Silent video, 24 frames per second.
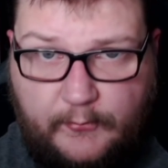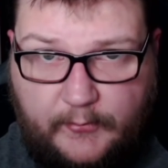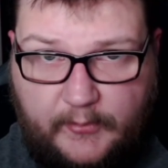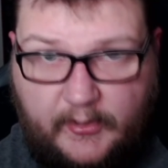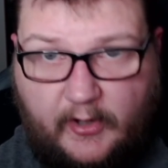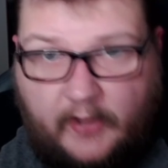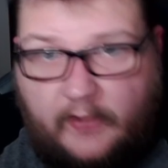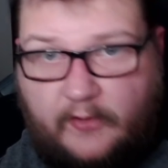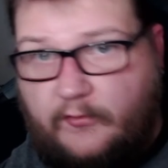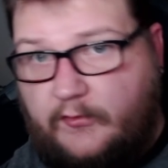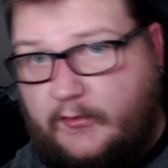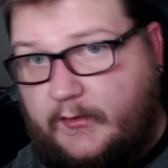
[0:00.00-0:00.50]
we
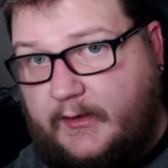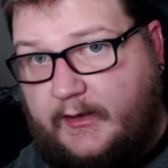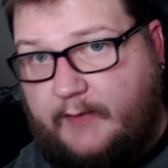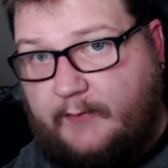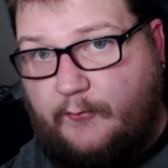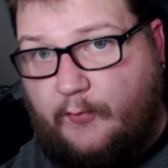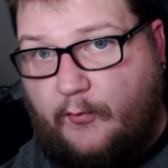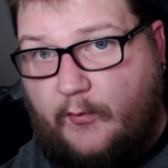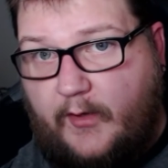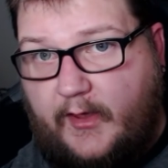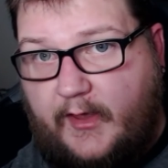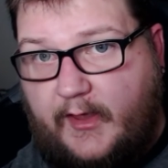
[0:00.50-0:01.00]
are going to give
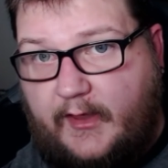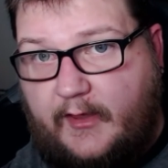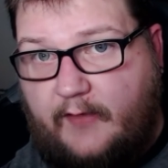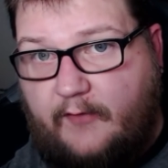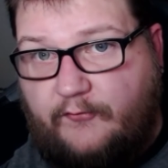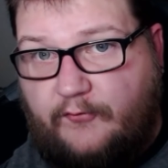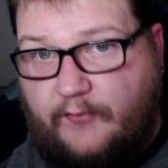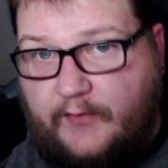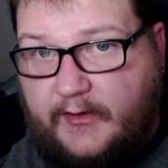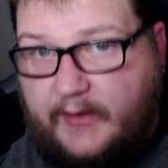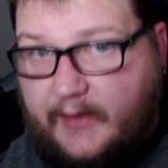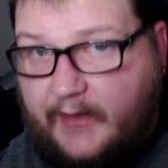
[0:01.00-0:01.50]
away a
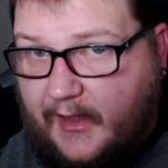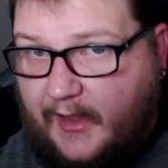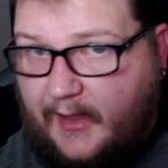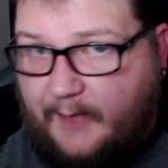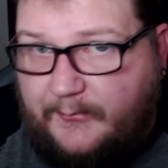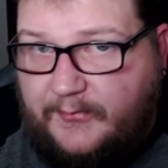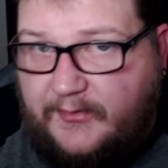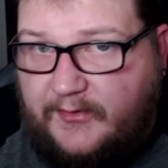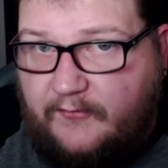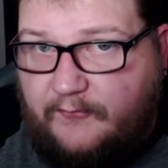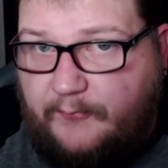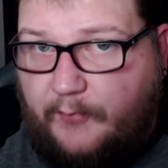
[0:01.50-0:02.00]
free
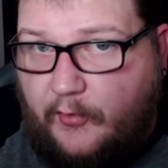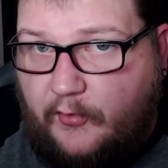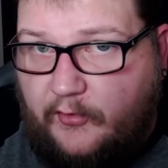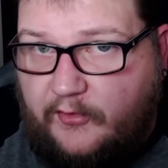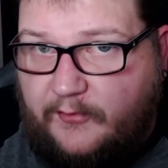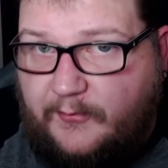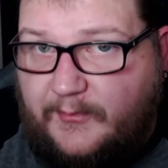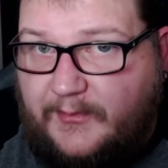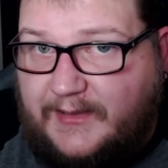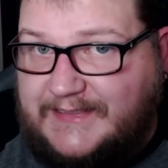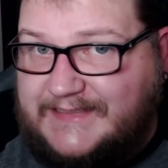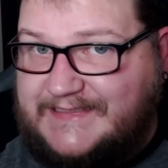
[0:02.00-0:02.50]
copy of
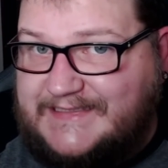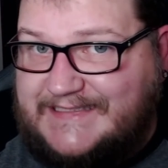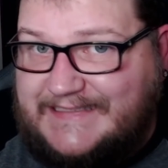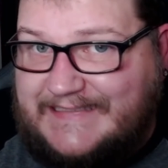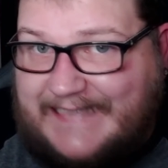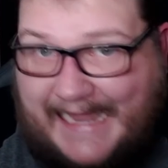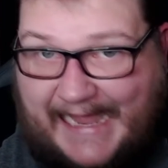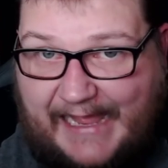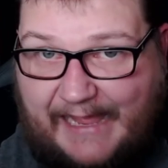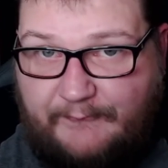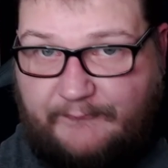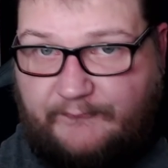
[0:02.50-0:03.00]
Pokemon
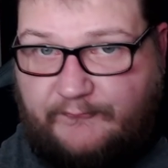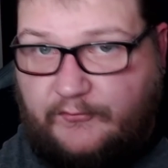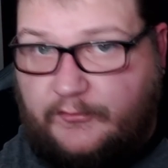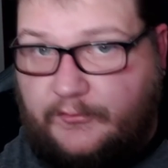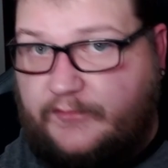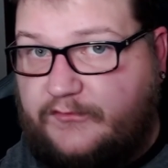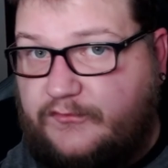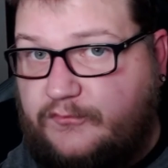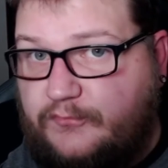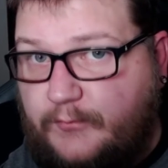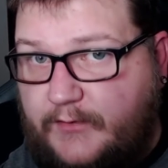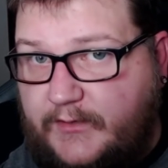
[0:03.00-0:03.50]
Snap for
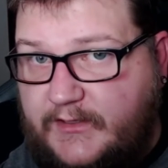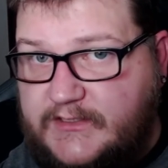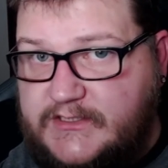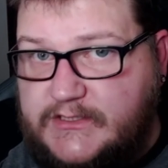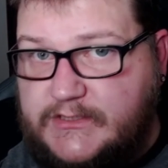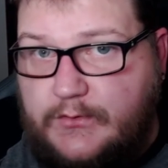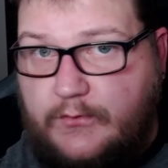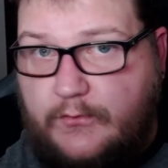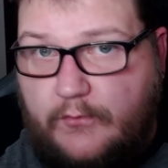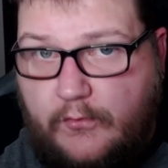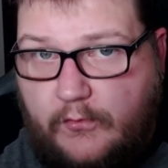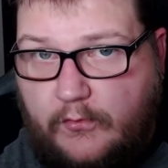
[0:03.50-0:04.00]
the
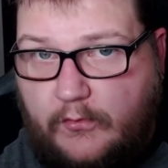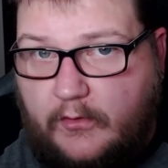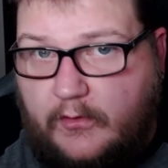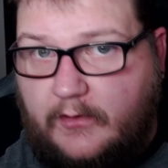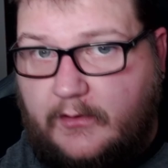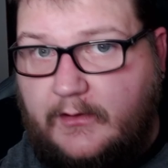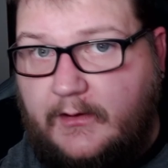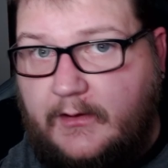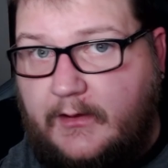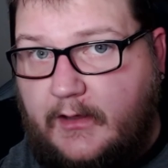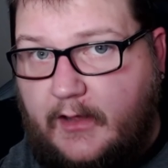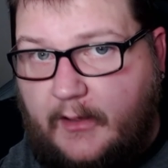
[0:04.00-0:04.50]
Switch
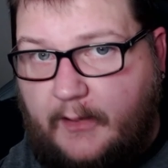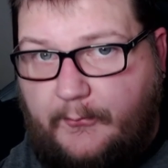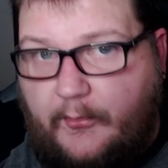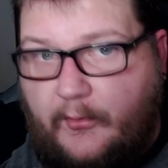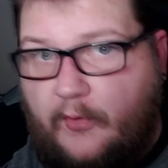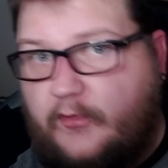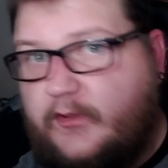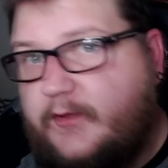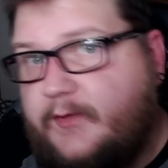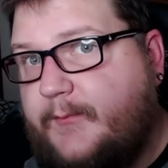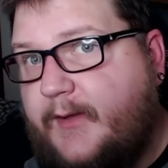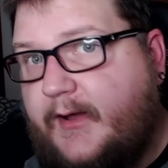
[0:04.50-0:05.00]
or a
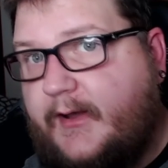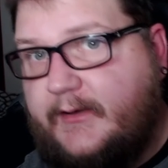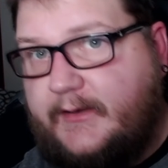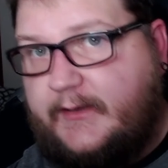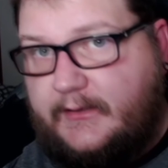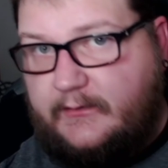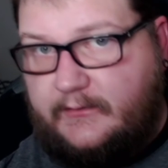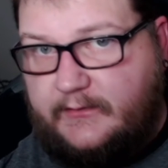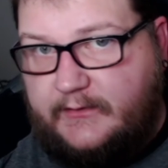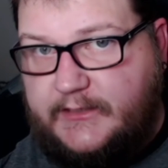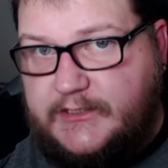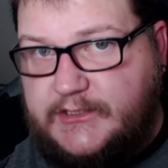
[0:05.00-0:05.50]
Pokemon
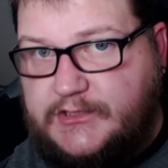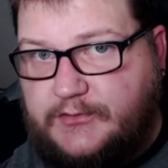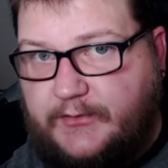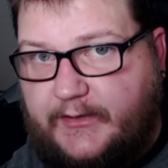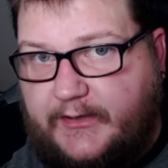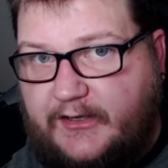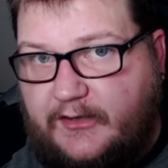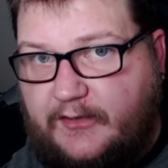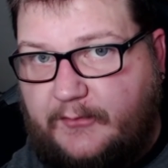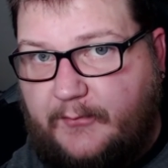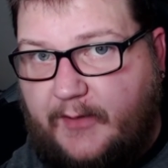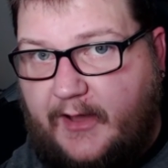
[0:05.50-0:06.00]
Elite
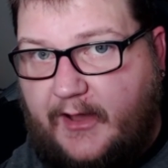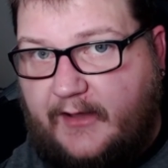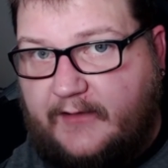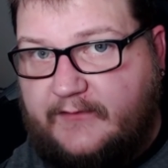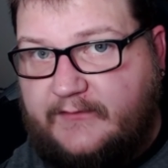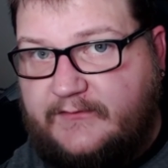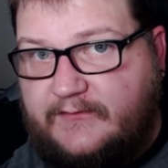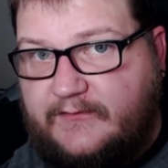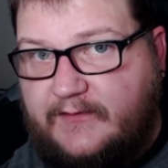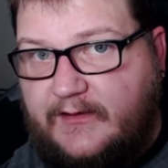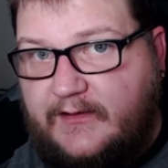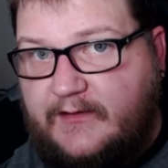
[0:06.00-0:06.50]
Trainer
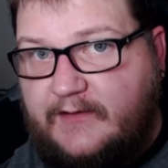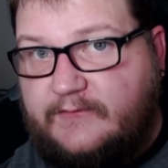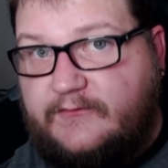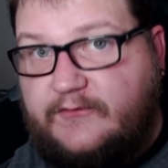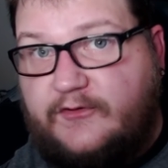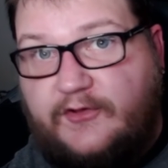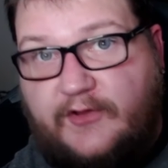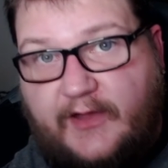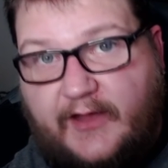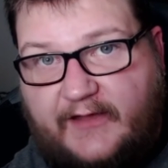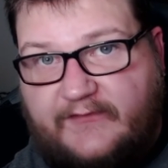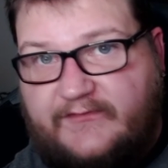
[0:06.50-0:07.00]
box. So
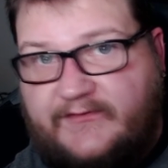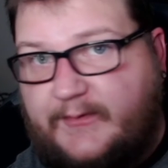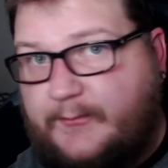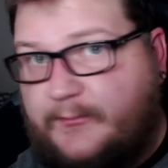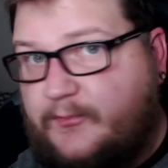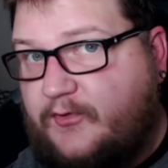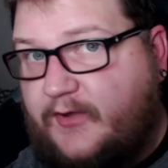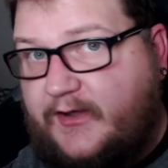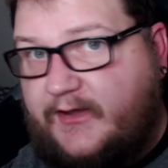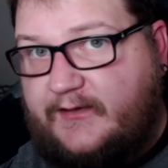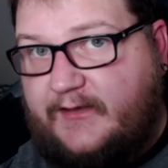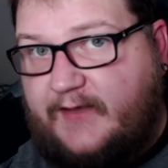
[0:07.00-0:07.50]
you guys have a
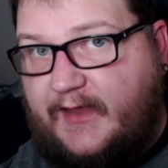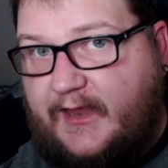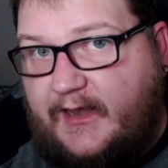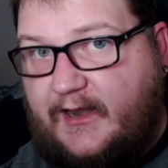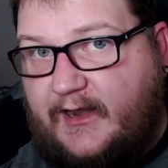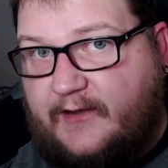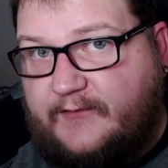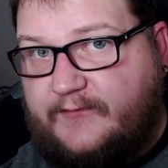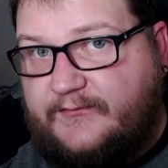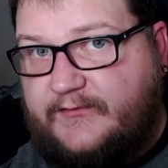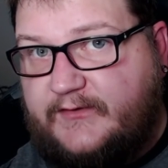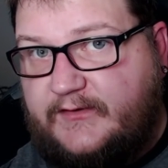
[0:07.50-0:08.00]
great day,
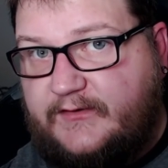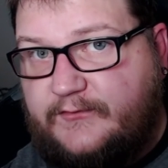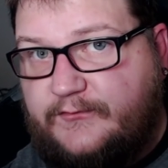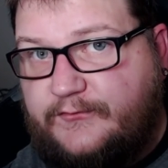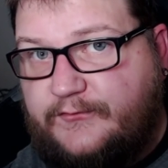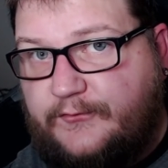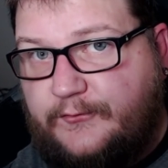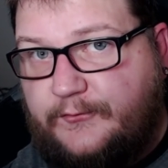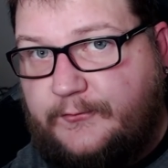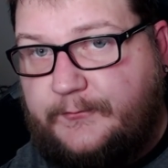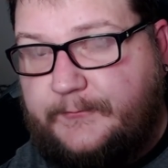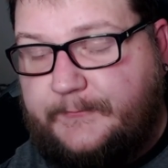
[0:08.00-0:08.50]
and I'll see you
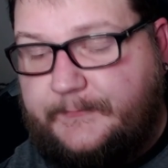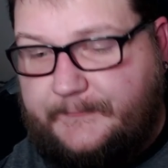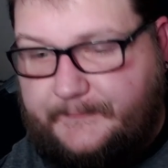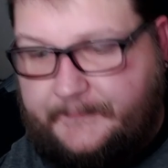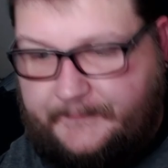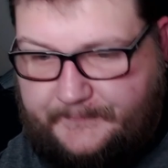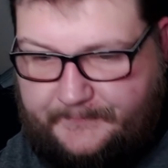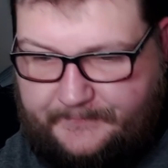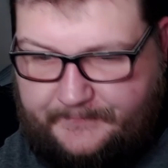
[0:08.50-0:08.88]
soon.